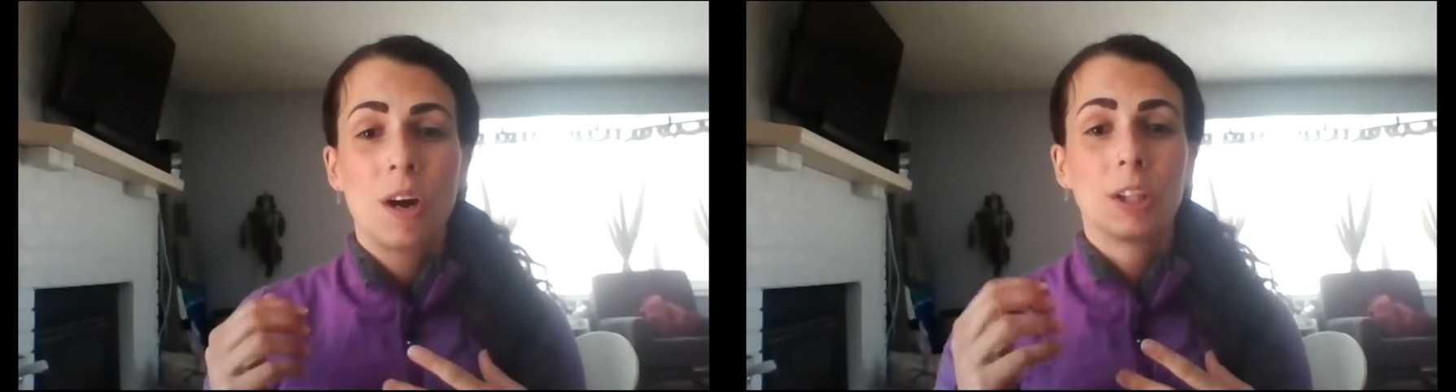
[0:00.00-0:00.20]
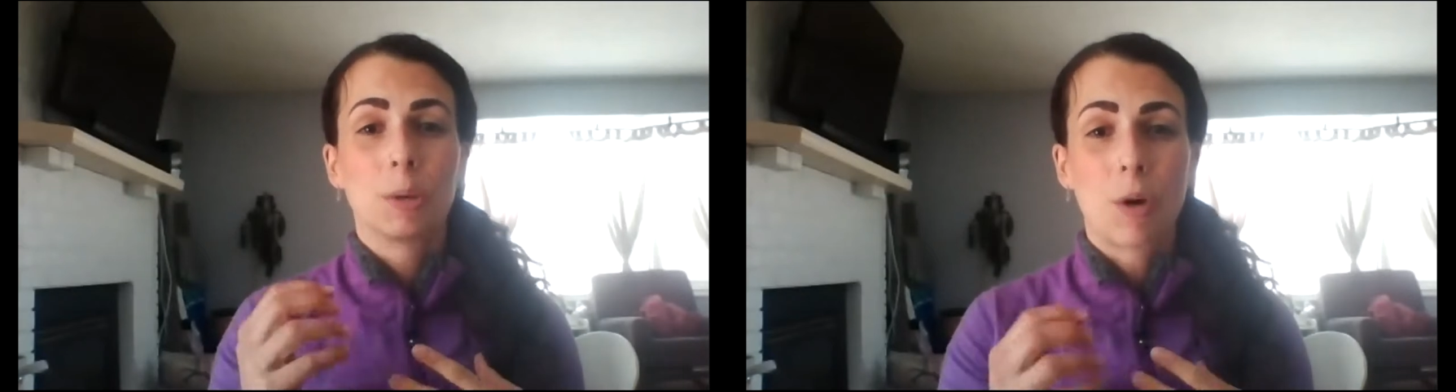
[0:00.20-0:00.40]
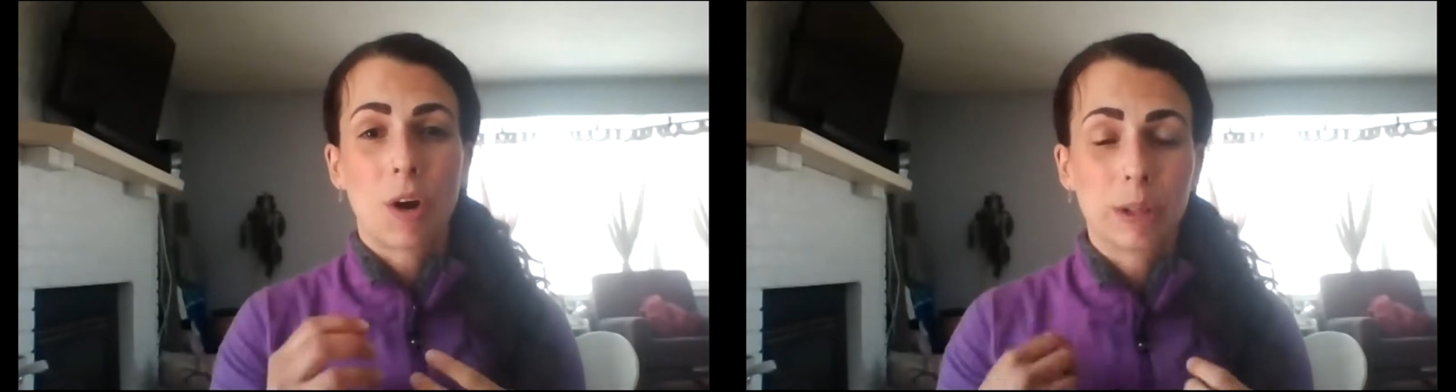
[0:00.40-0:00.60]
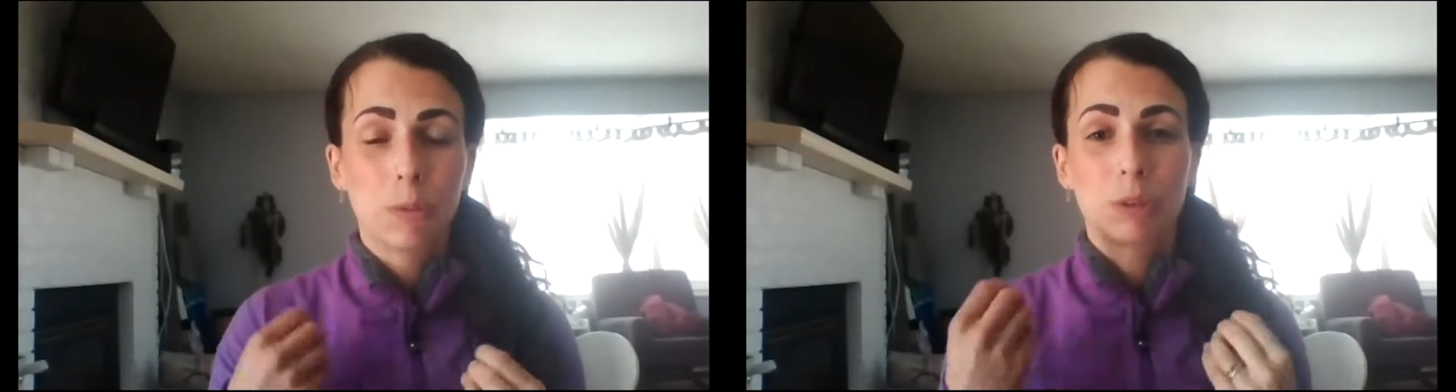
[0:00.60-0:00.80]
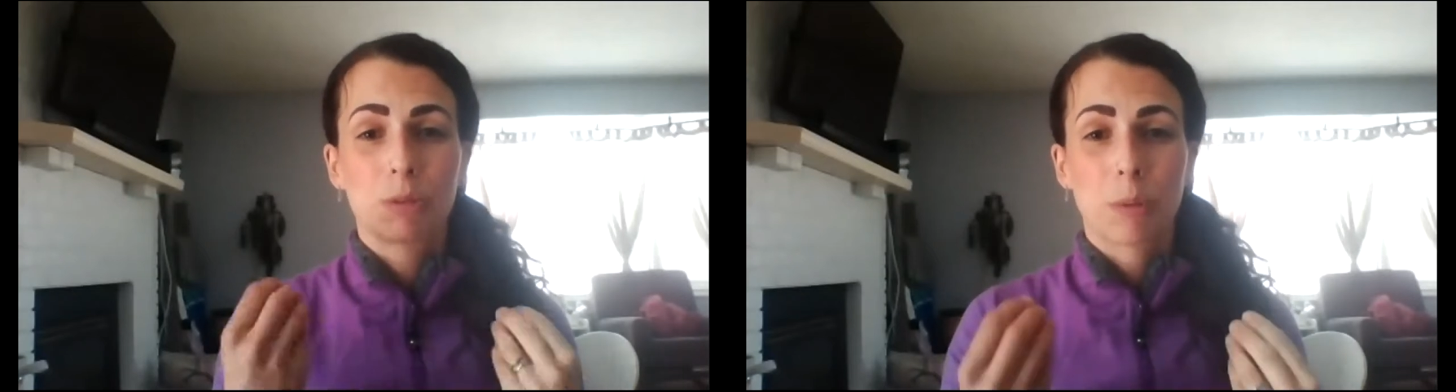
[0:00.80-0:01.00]
your body
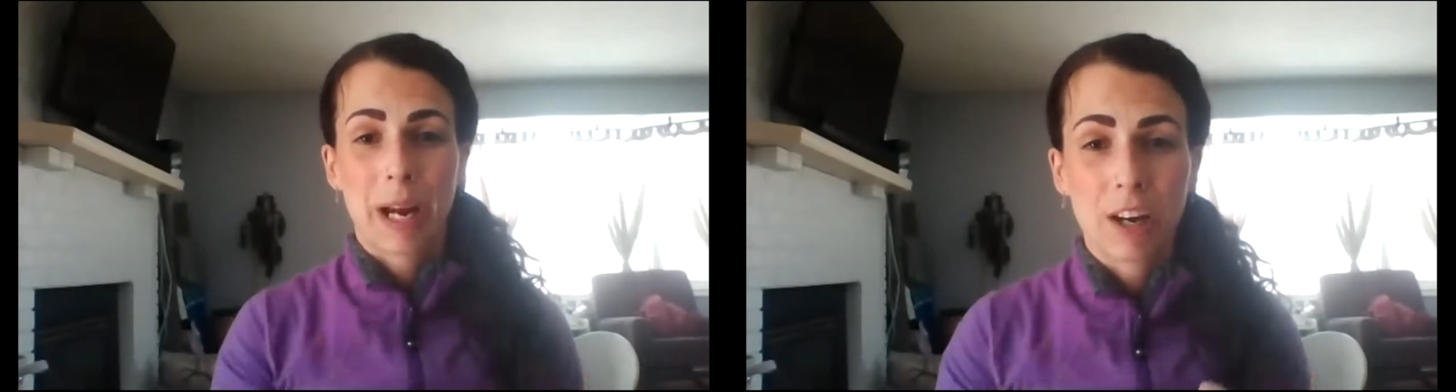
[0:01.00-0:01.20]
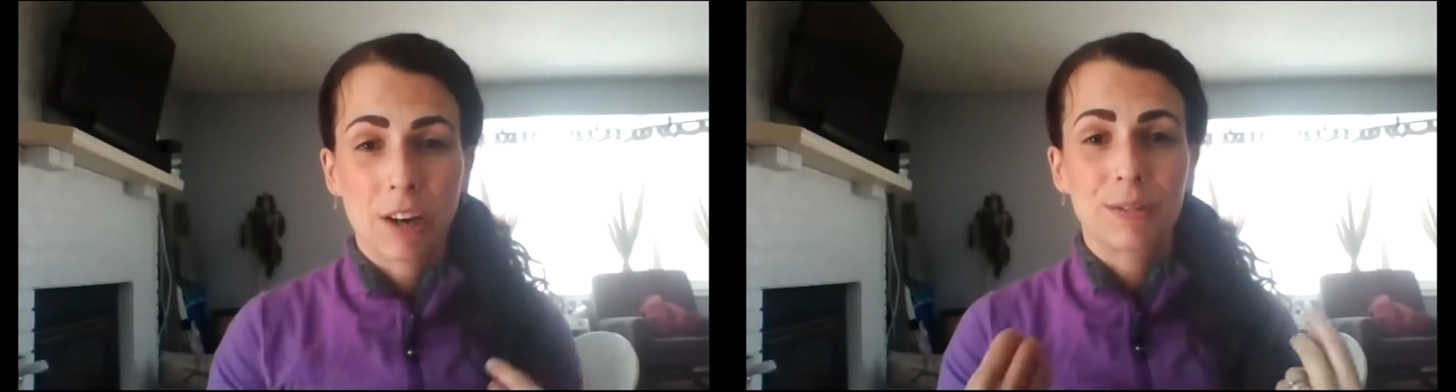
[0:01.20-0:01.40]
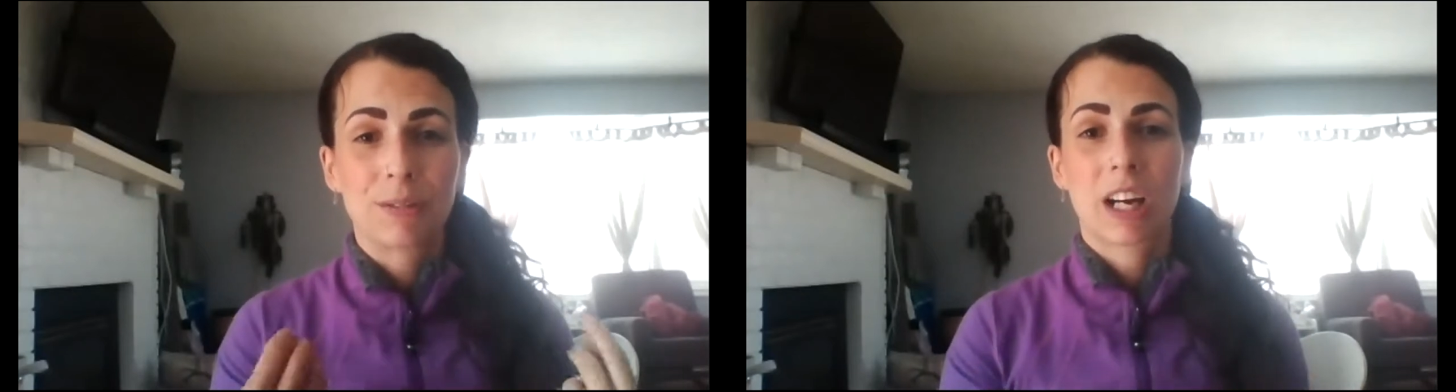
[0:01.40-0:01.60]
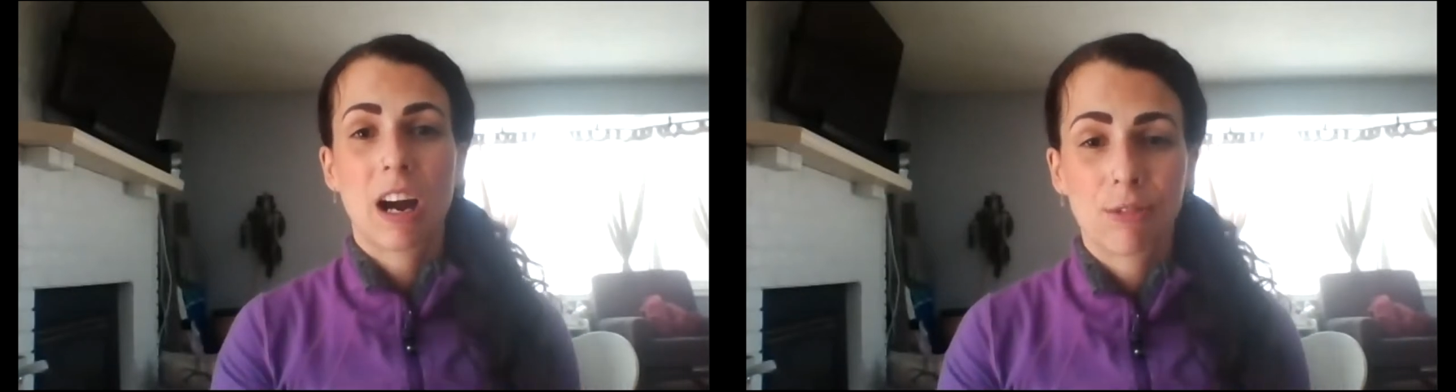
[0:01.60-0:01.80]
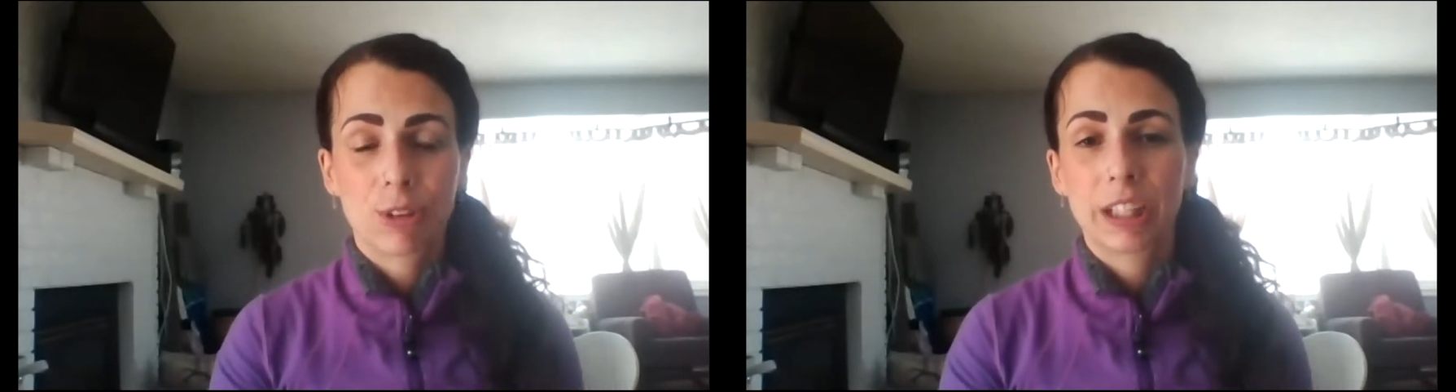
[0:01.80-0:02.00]
with repair and
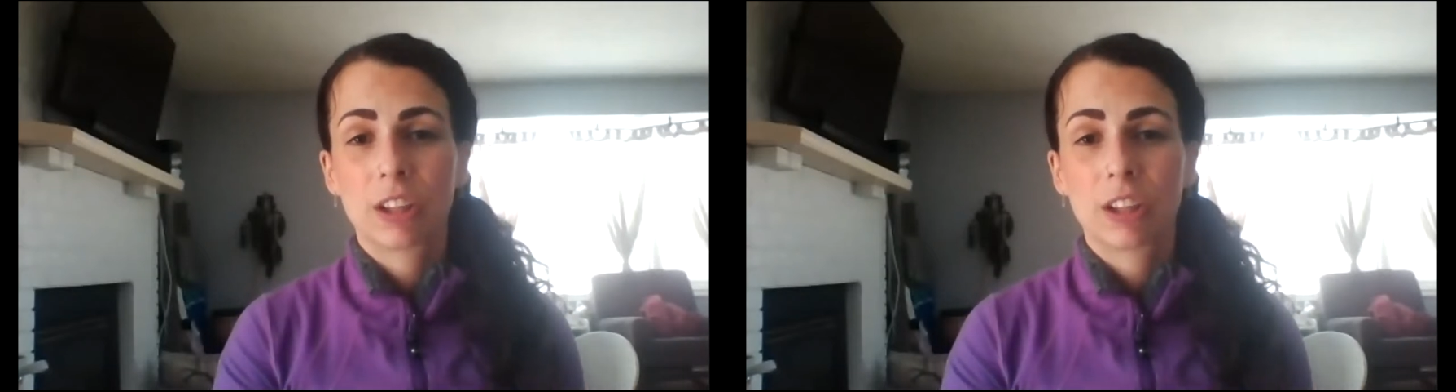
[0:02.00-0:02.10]
recovery